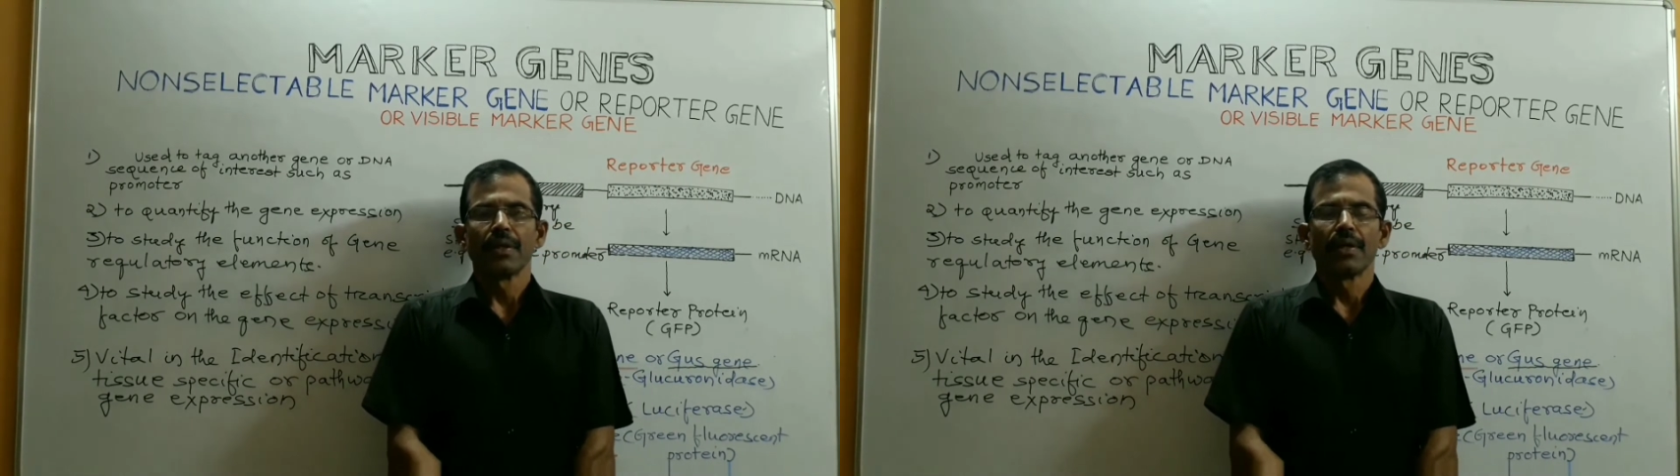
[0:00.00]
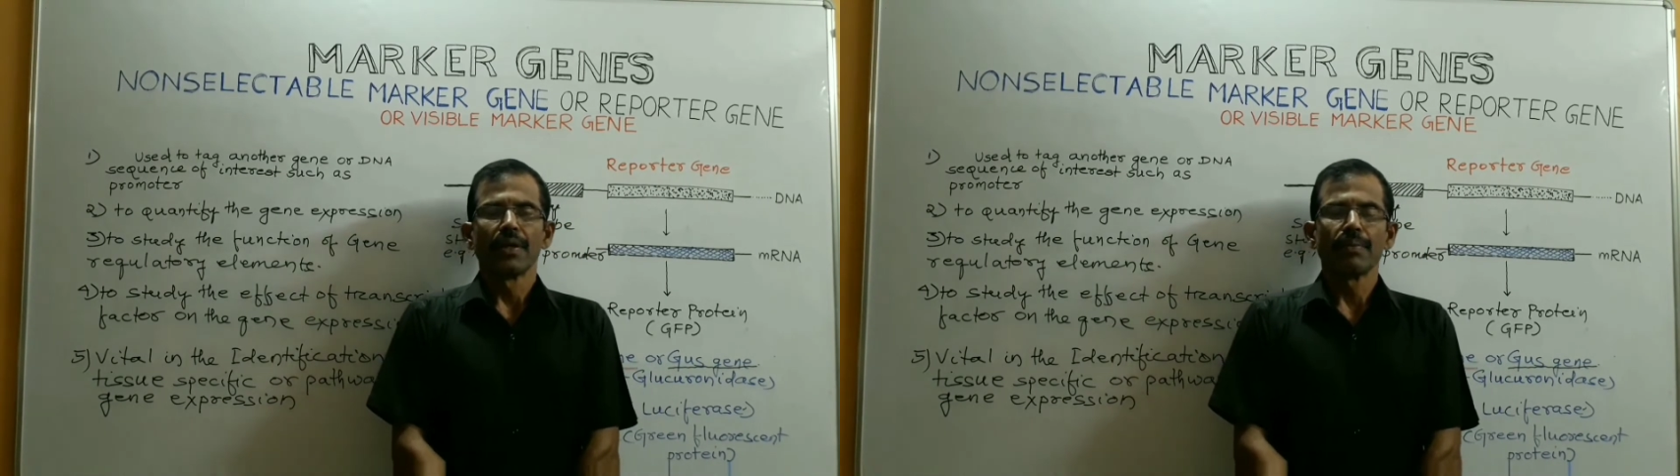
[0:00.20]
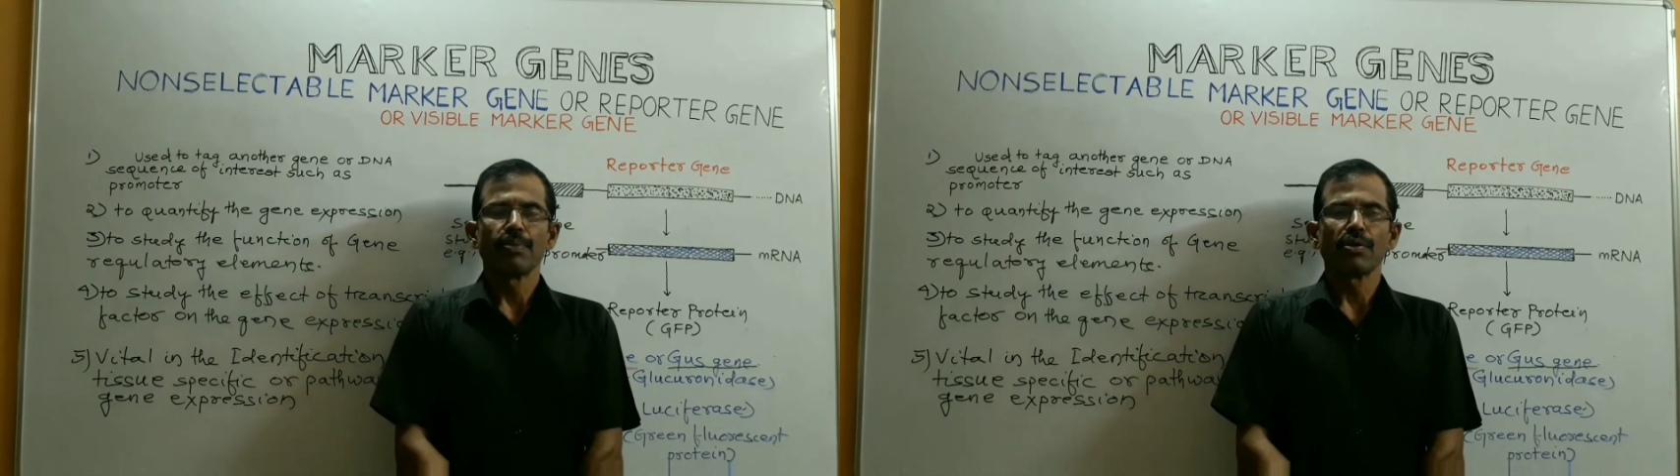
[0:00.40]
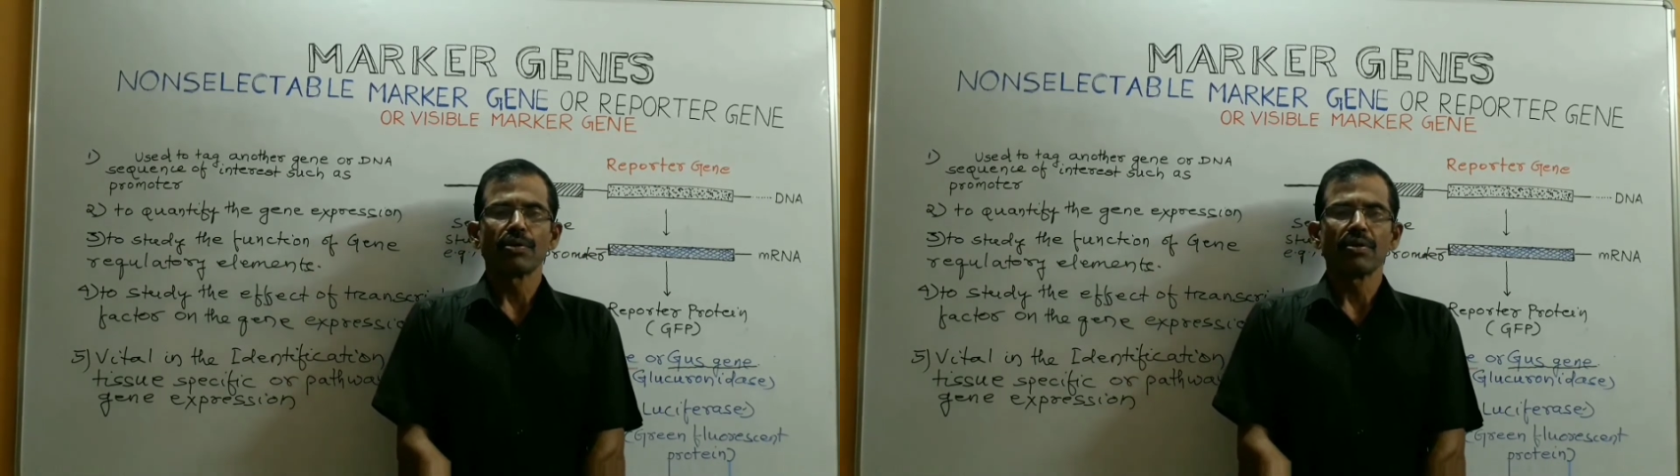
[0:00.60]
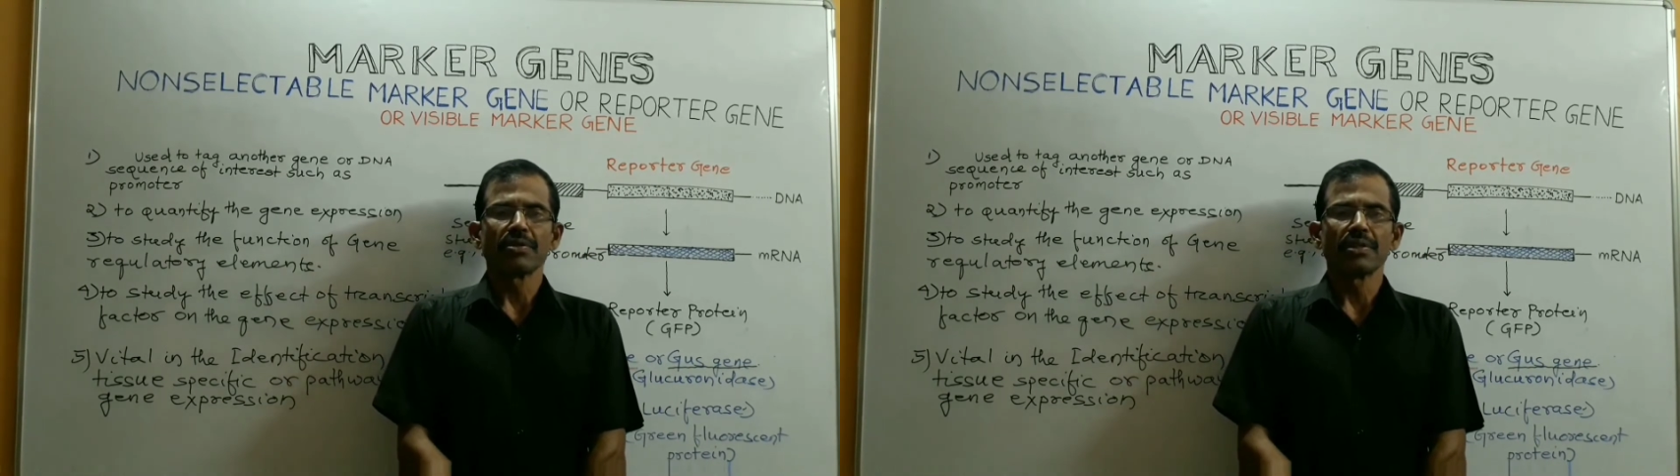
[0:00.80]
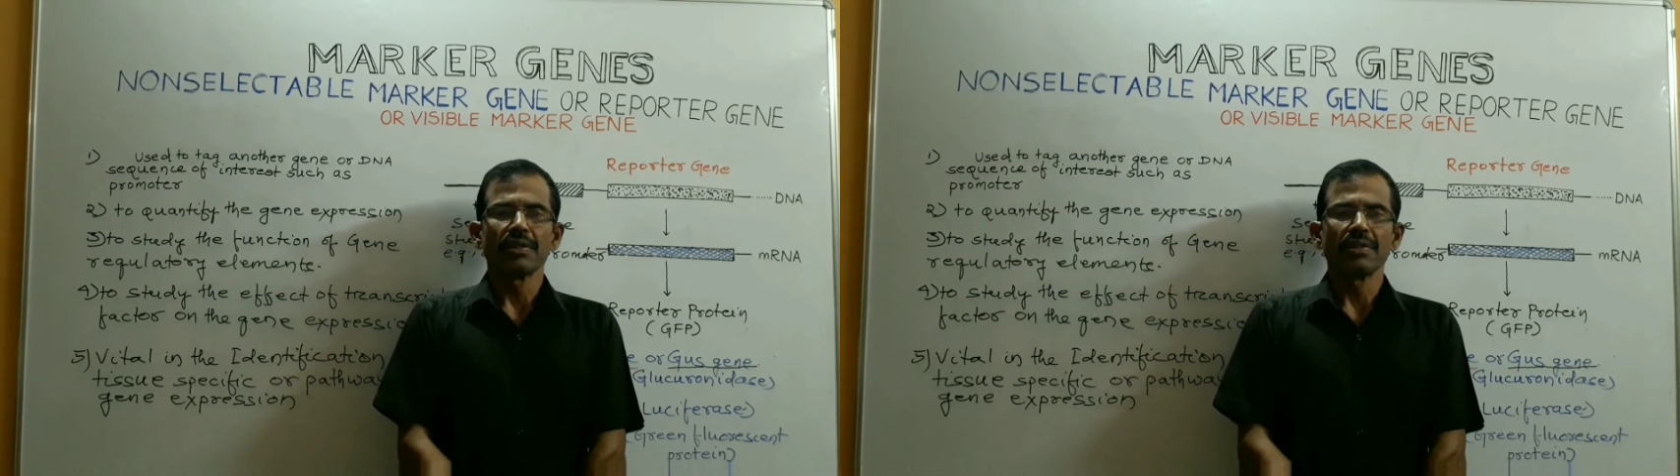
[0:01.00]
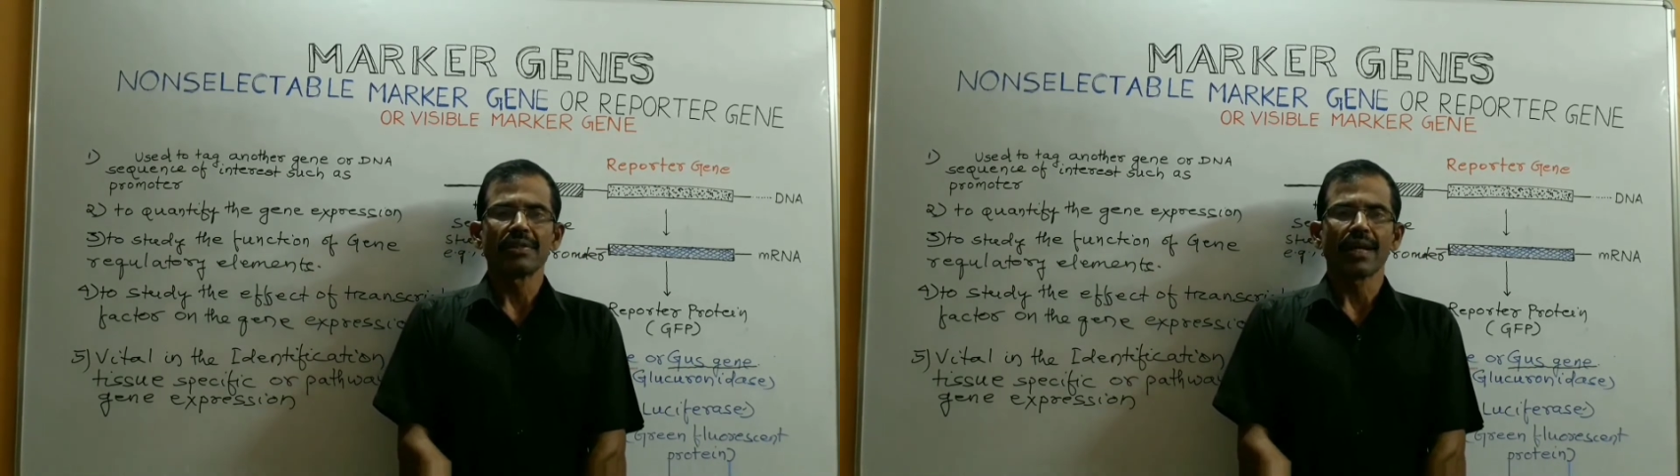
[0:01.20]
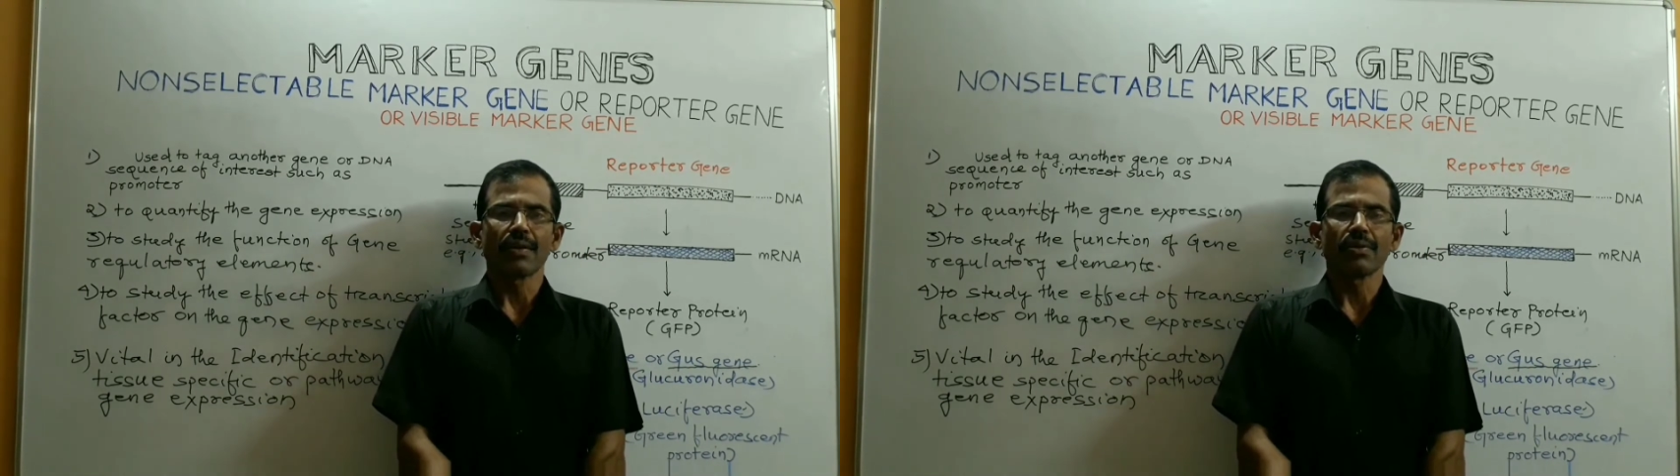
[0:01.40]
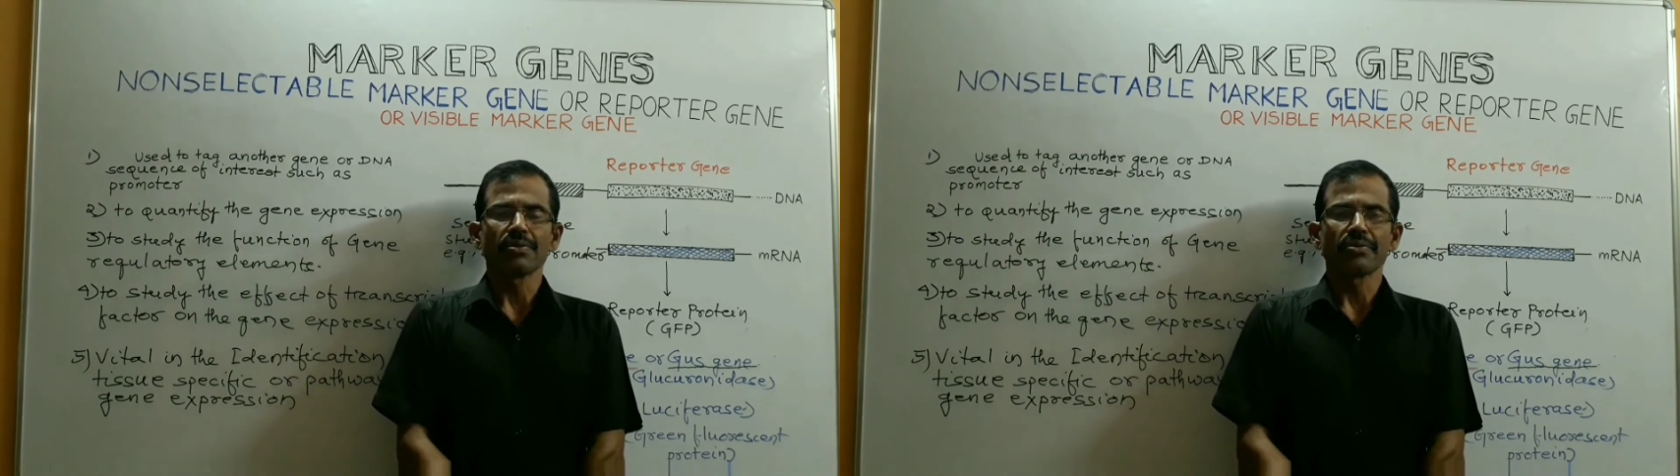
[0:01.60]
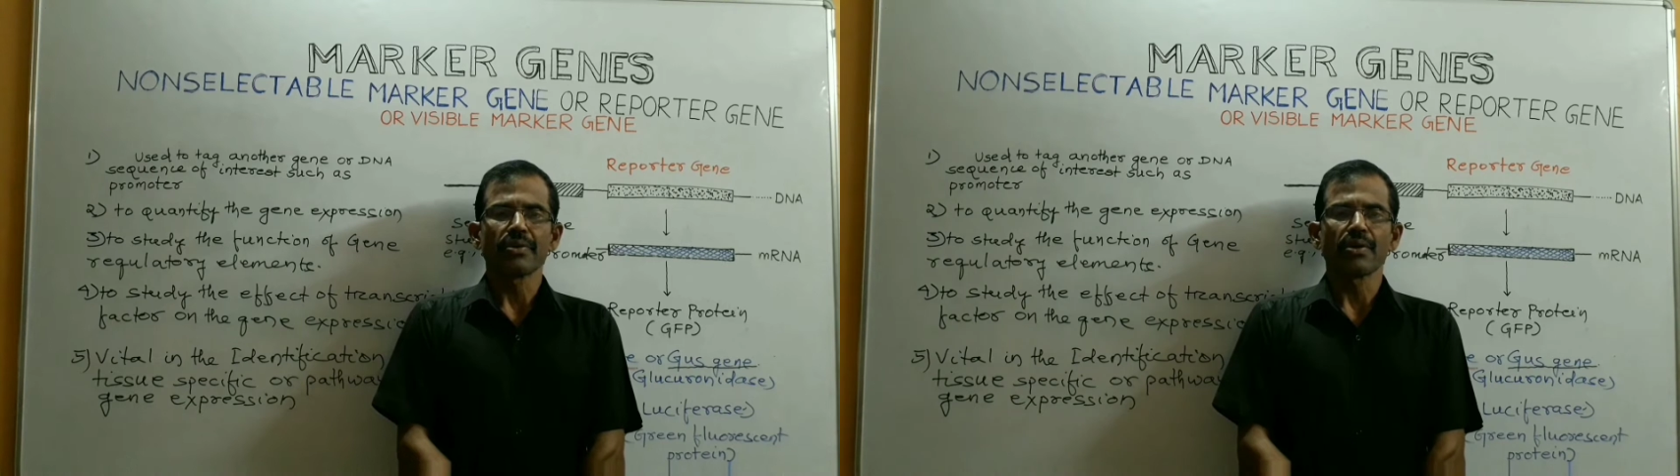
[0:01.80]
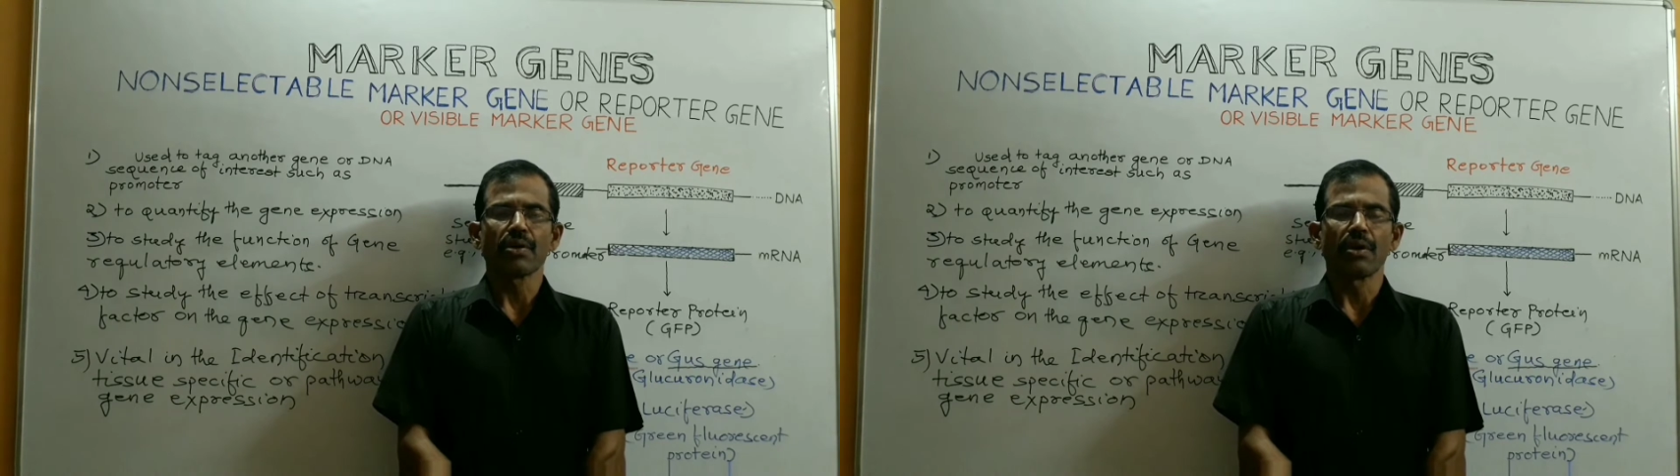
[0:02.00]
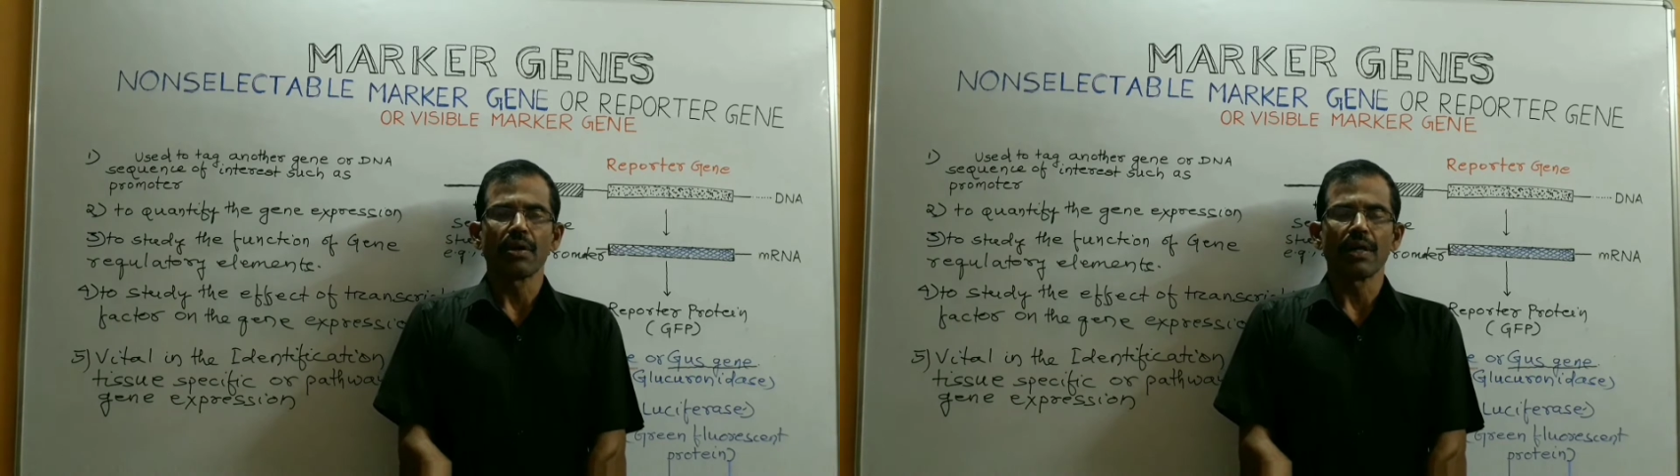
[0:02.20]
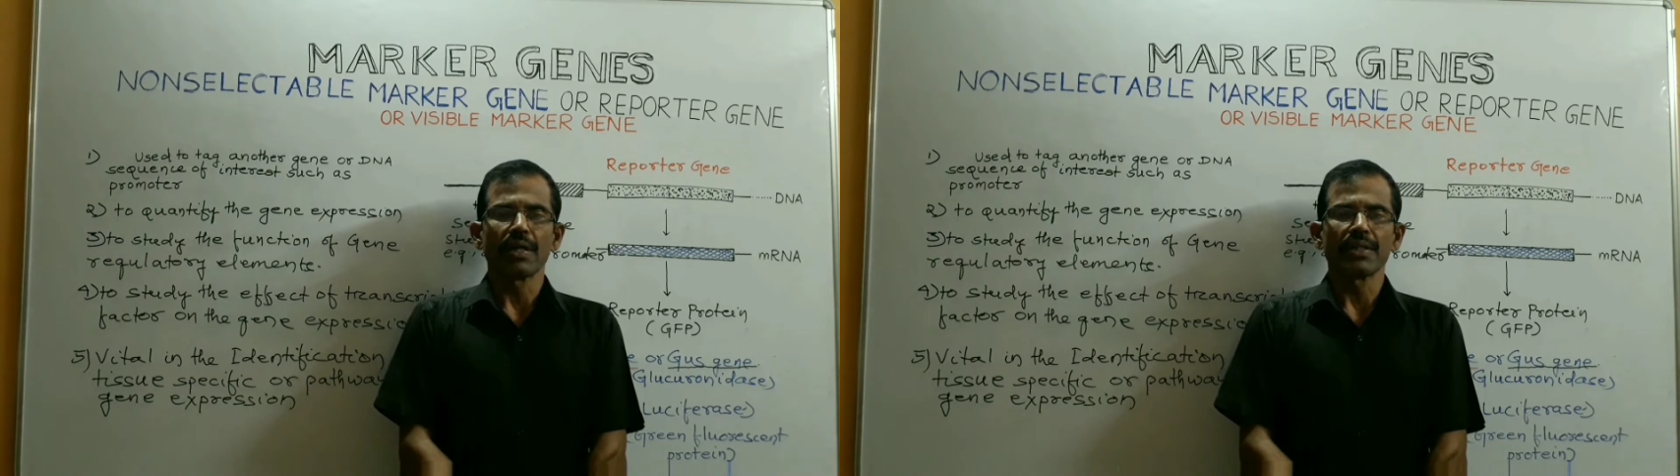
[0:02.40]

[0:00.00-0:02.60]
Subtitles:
Reporter genes are also called